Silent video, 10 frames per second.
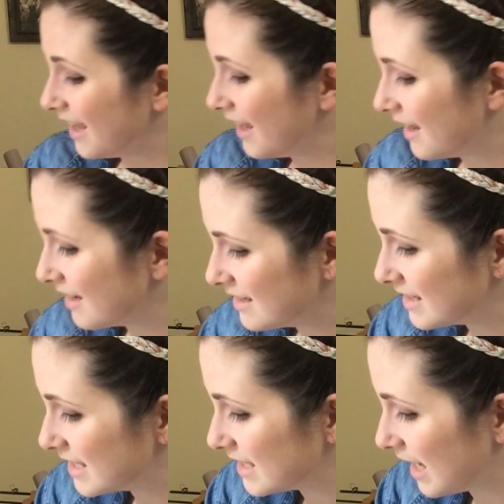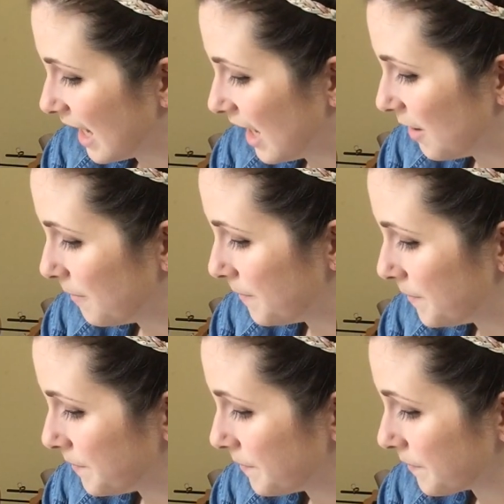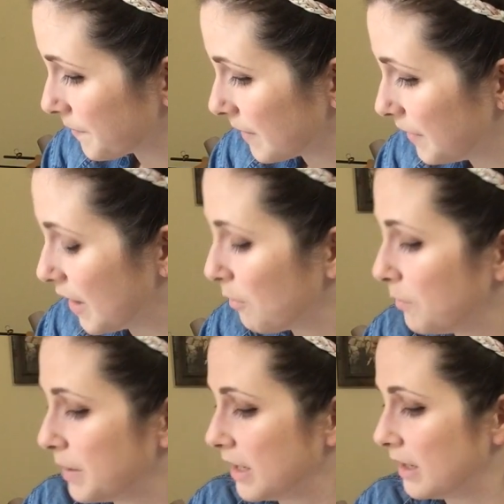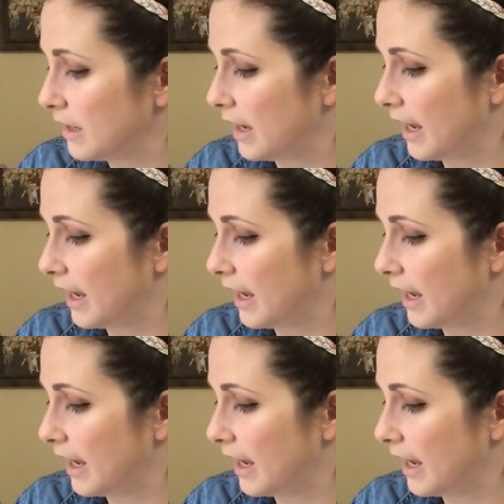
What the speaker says: And there will be